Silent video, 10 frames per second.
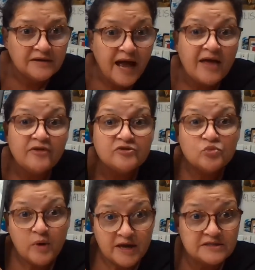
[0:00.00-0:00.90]
And there's
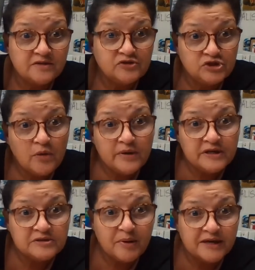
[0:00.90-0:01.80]
ways of showing
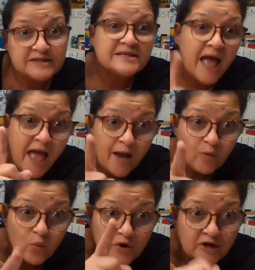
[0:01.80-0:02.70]
space,
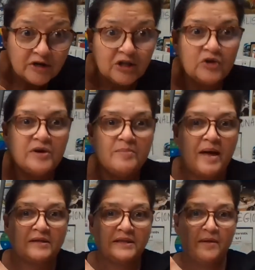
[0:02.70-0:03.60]
and we're going to learn
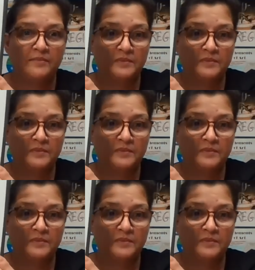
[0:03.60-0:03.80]
about them.